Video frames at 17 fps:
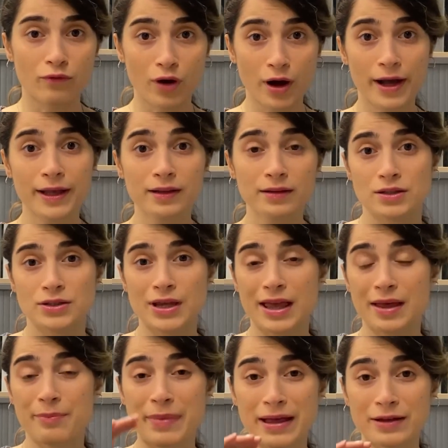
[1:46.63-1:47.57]
While
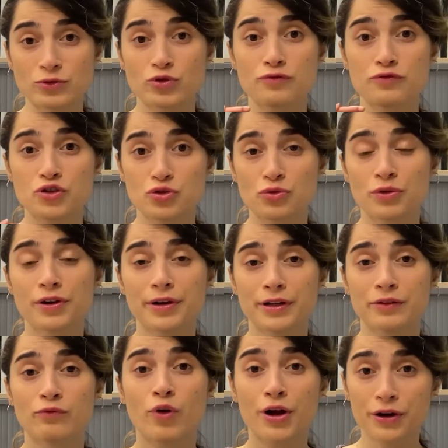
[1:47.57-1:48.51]
the amount of sugar
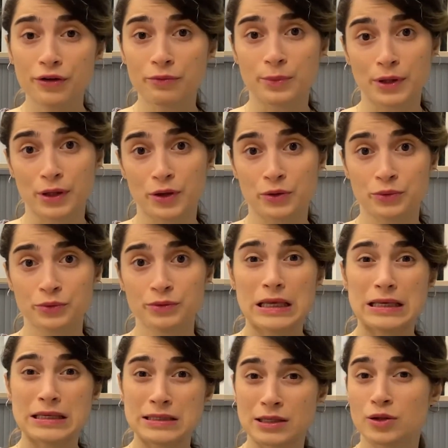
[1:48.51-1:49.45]
in watermelon
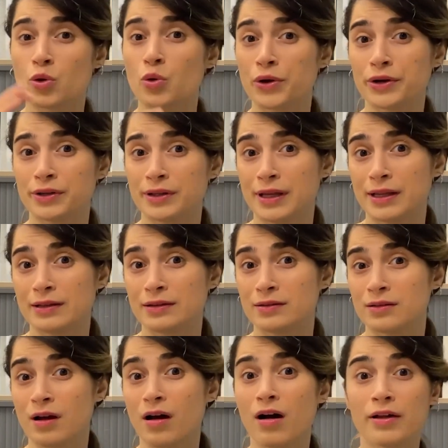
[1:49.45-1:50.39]
is lower than
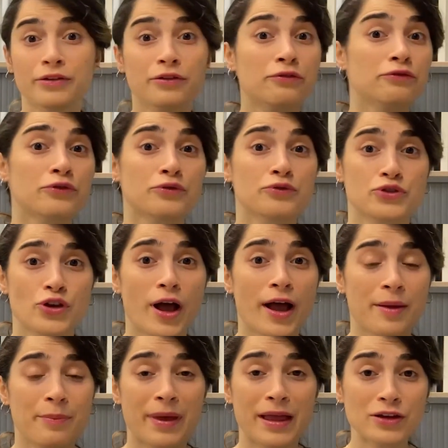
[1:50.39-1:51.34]
the other fruits
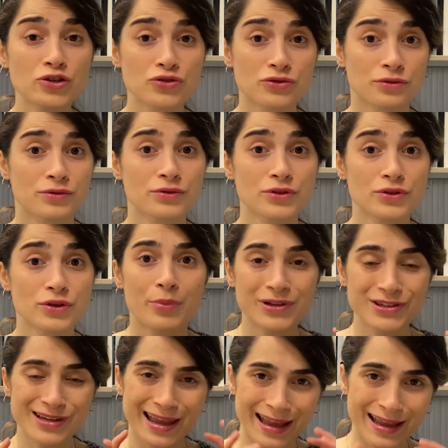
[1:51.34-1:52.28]
I mentioned,
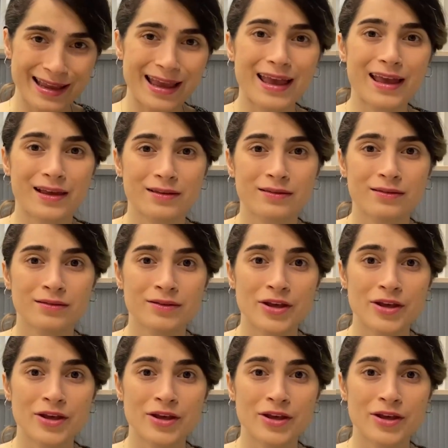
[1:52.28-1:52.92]
but again,